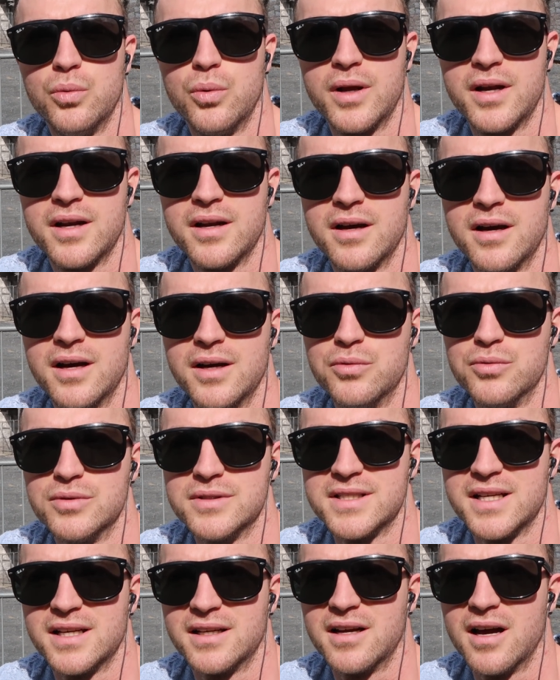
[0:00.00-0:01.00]
when I
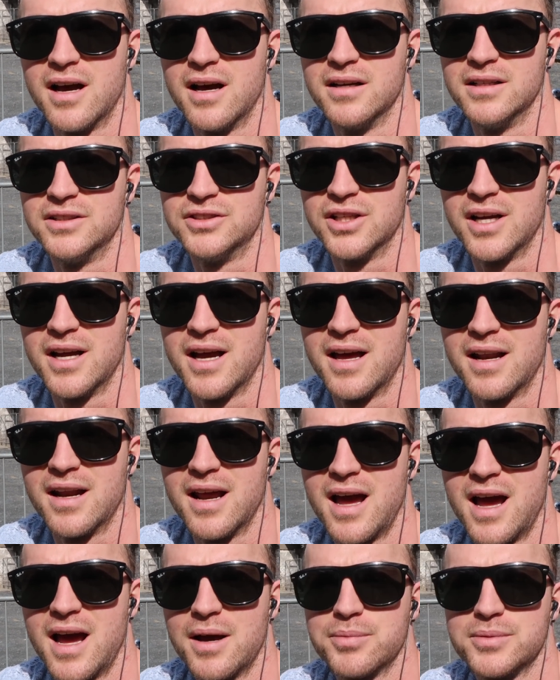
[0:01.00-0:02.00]
was in college I had
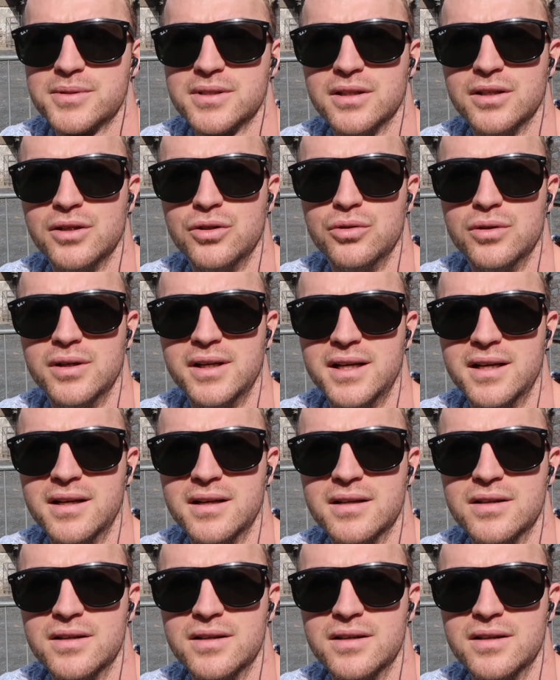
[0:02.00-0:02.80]
absolutely